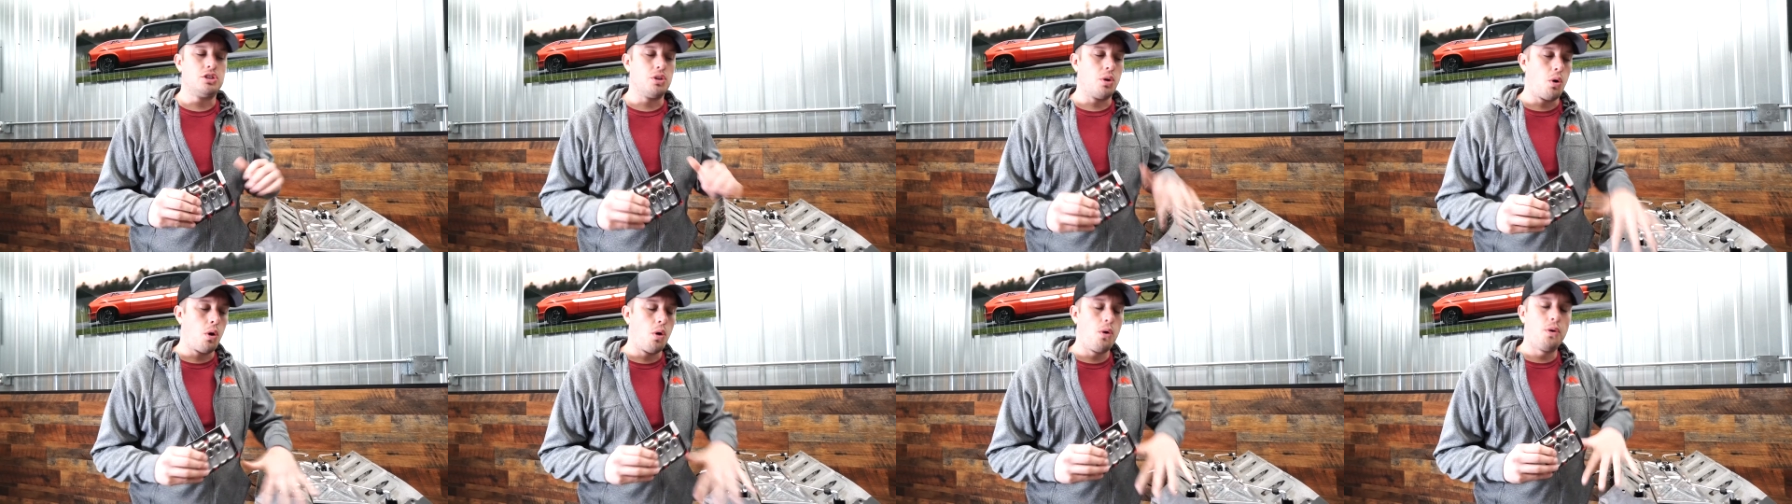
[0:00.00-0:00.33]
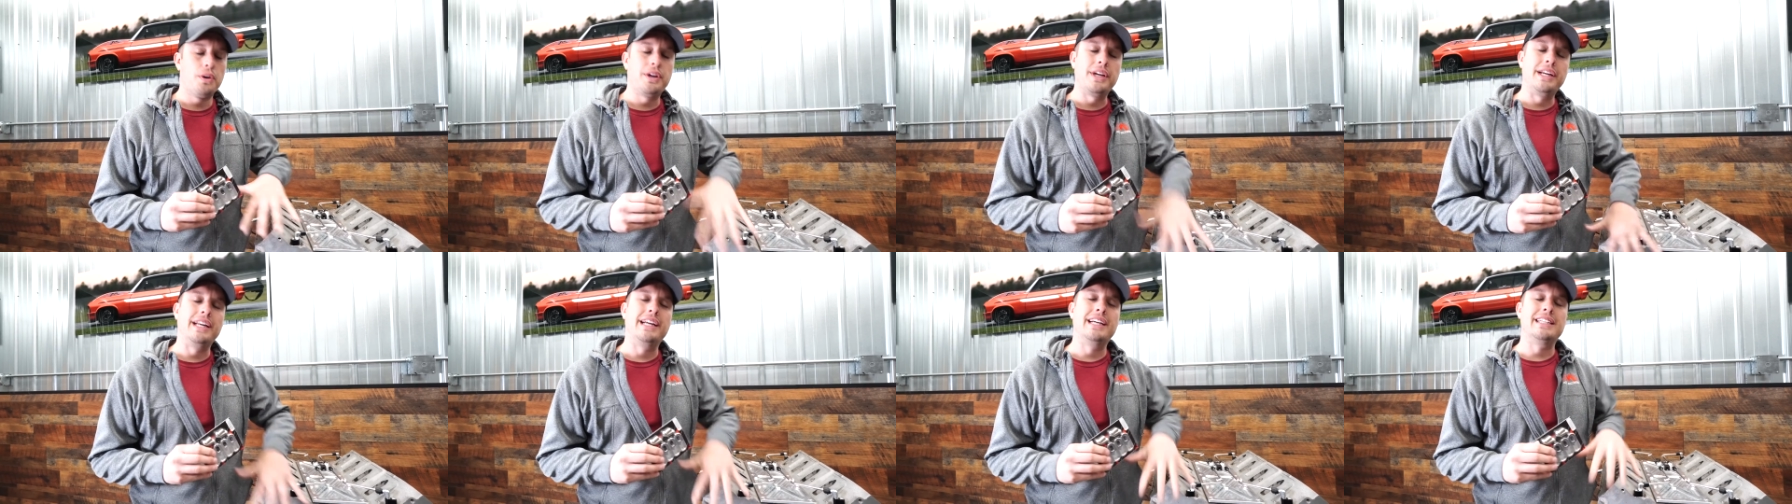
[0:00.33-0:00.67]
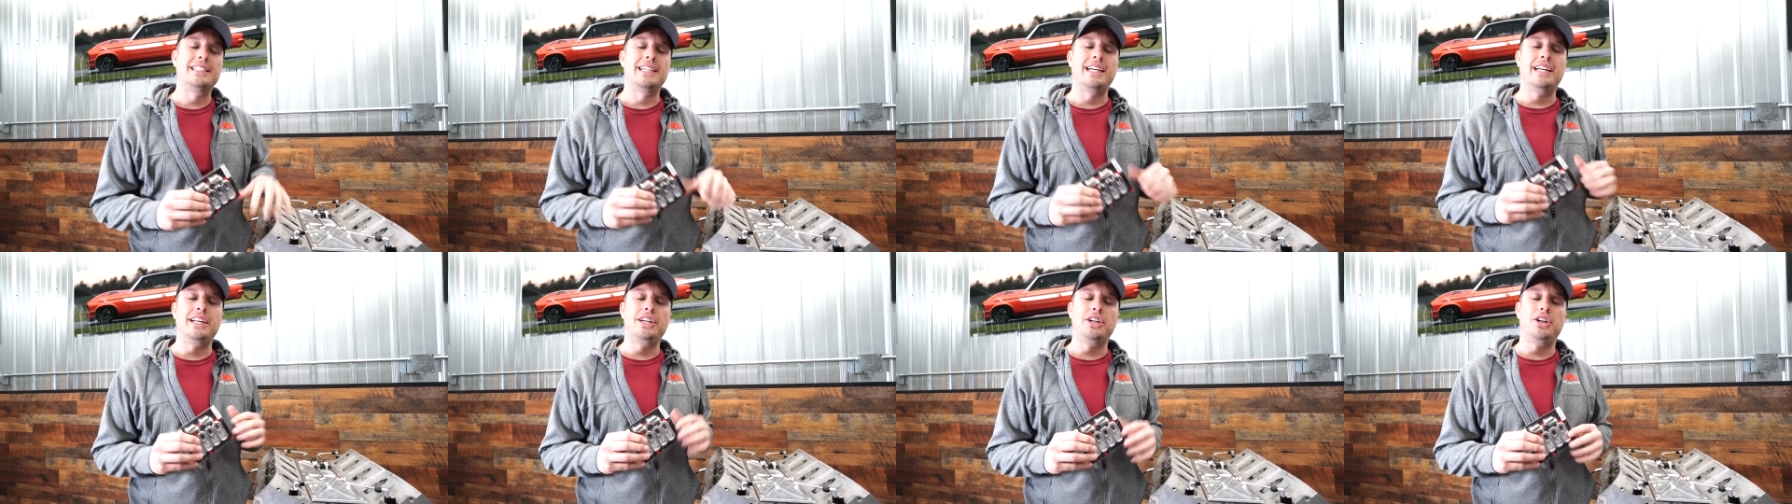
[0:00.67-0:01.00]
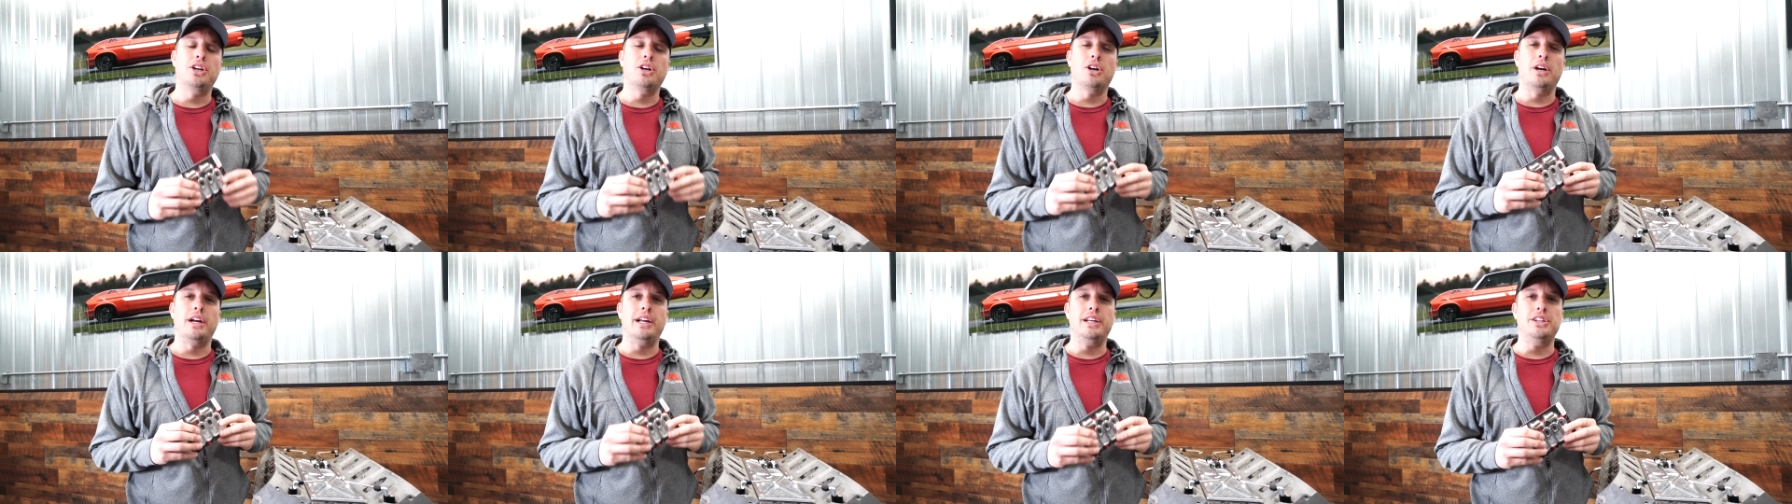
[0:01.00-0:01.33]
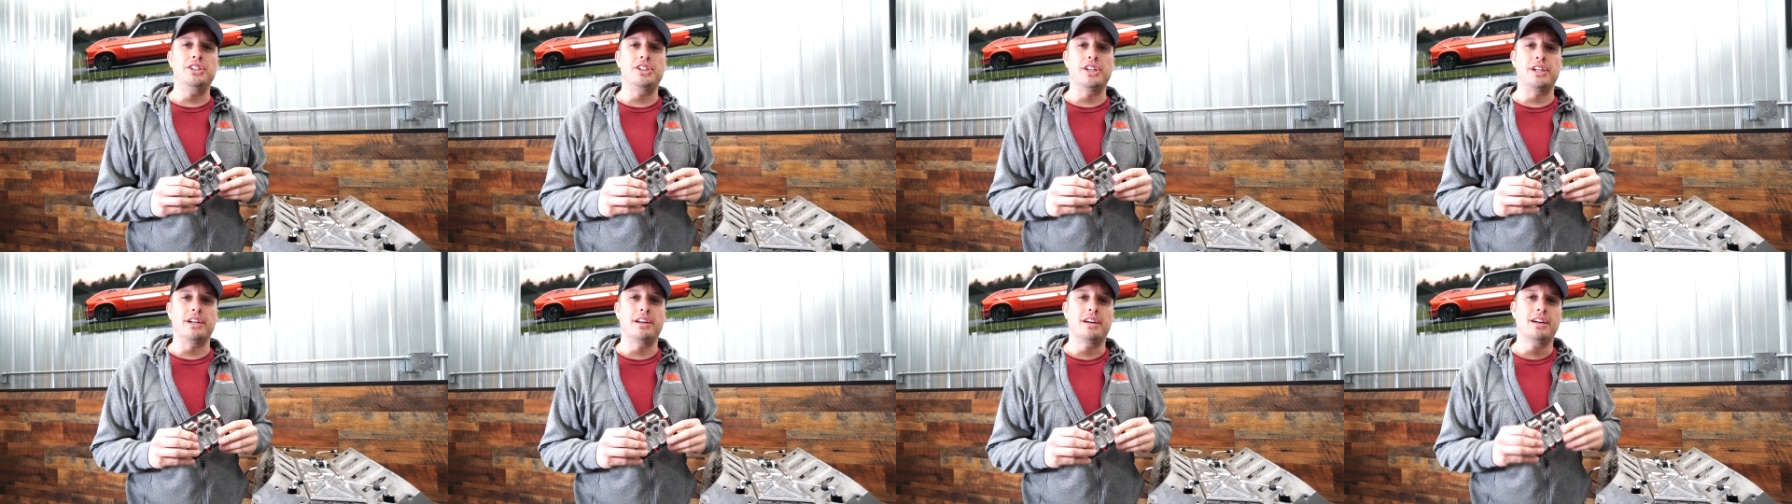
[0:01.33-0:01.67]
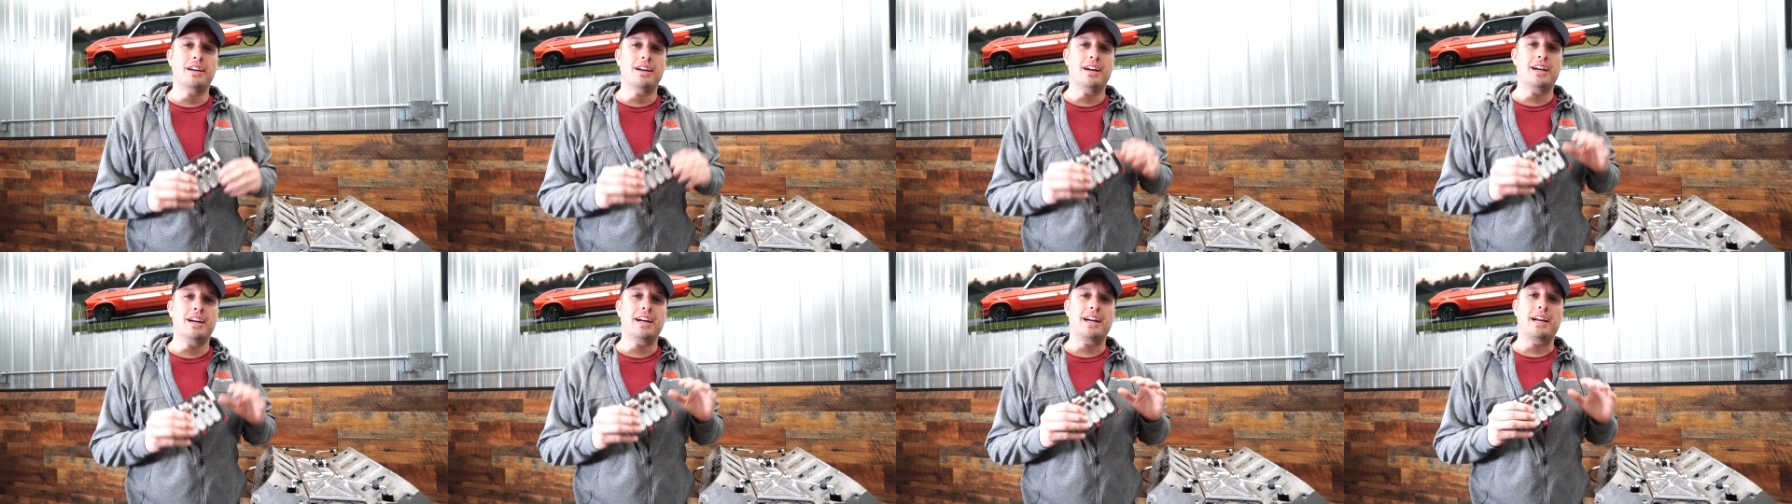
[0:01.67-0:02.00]
So holding these into your engine
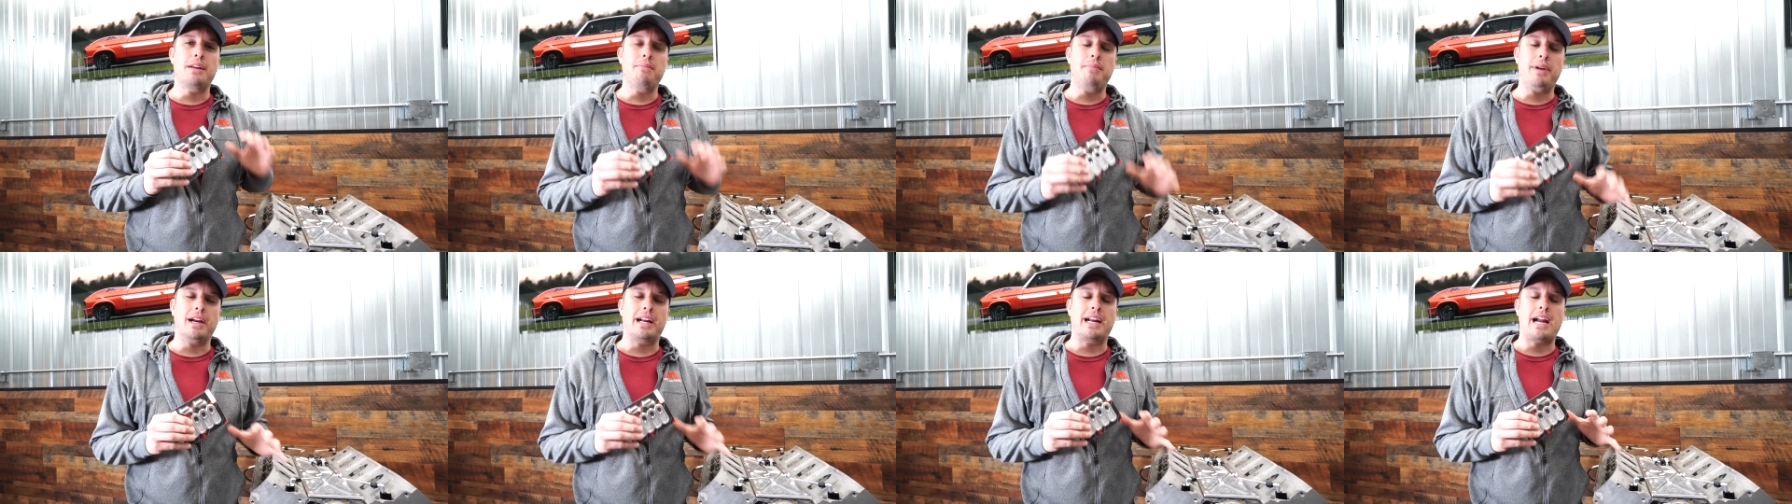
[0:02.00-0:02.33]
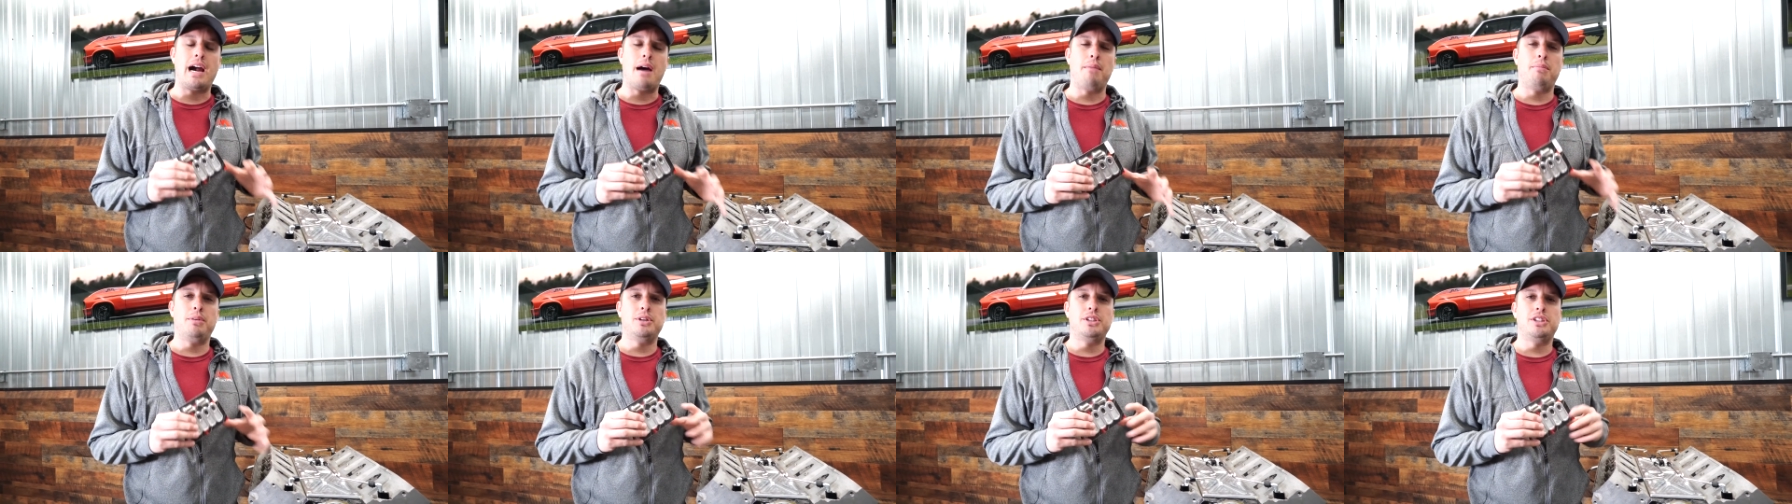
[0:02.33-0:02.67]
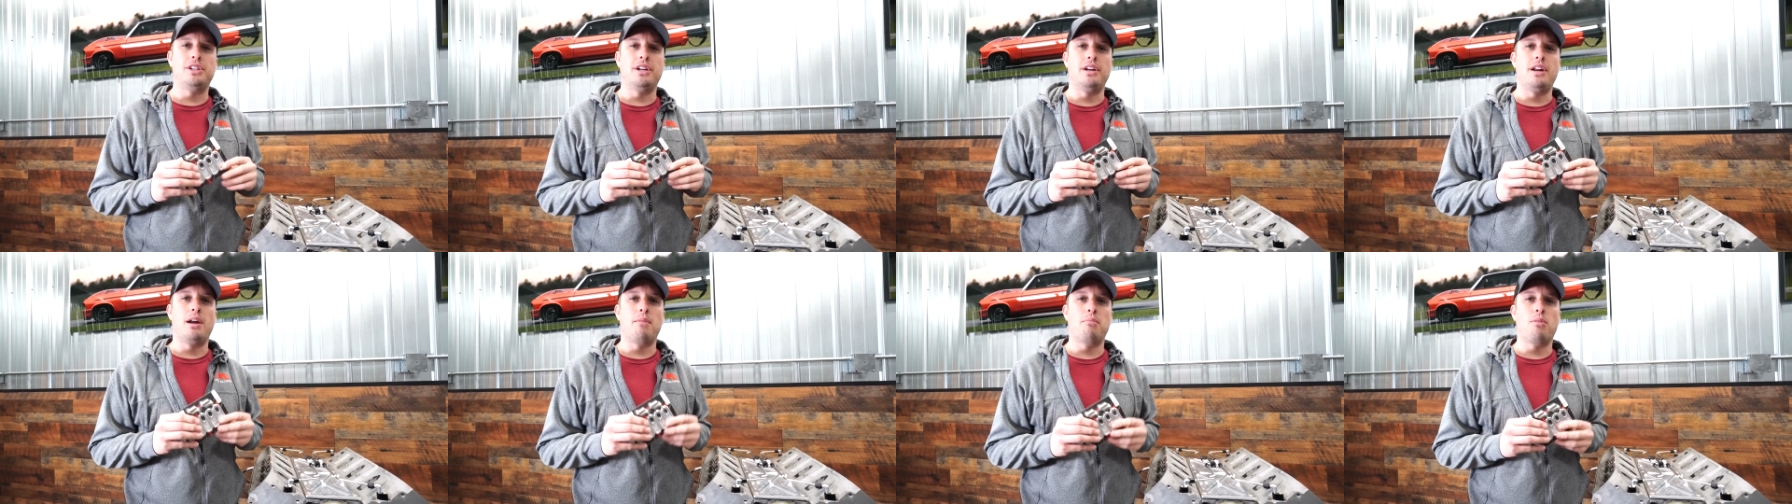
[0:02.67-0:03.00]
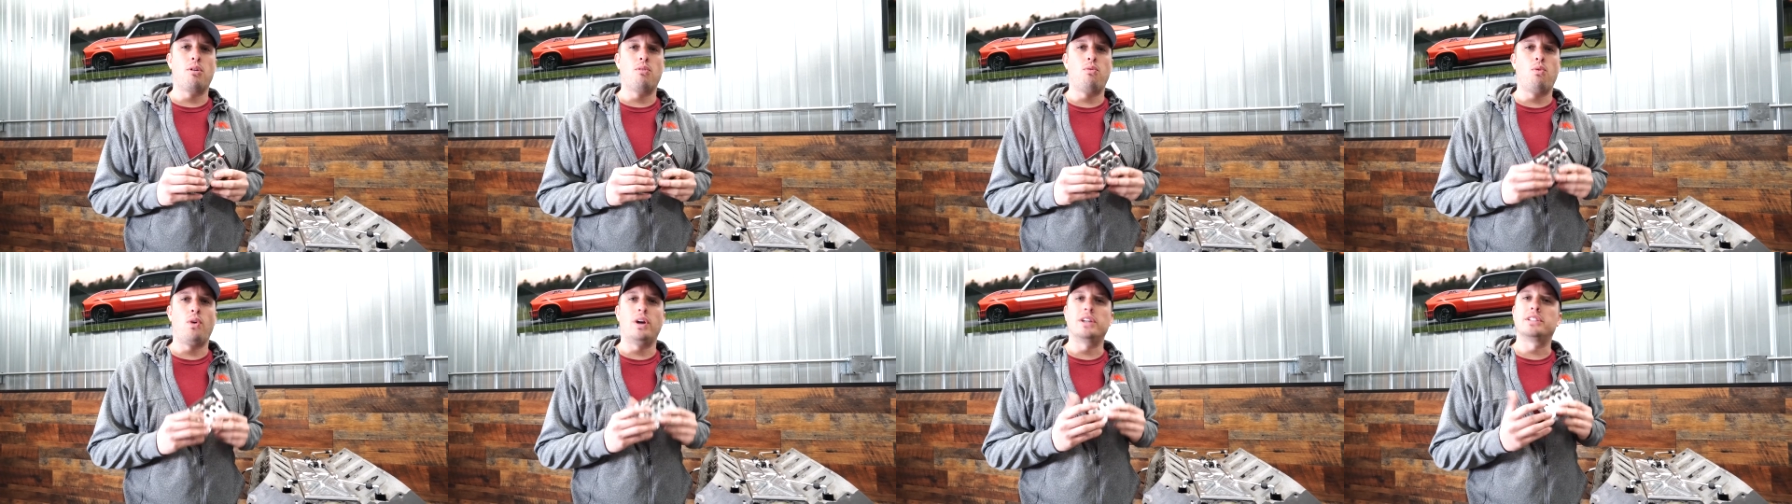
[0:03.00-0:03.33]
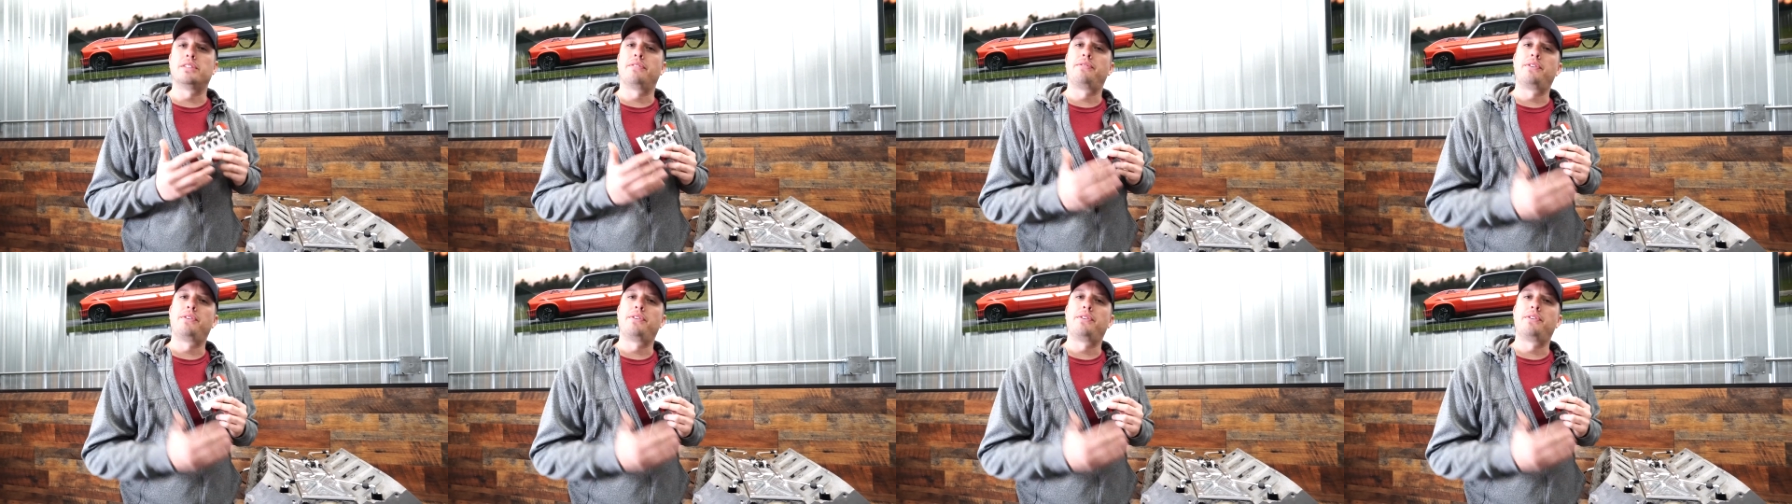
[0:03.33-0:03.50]
can be accomplished a number of ways.